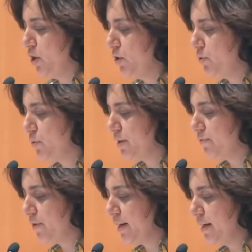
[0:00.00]
Due to the
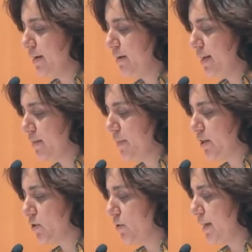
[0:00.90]
free
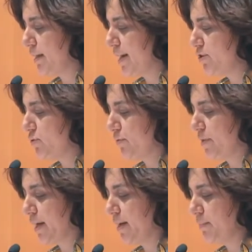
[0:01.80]
rhythmic tonic nature of
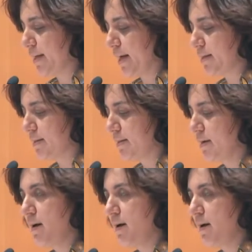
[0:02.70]
the hymn text,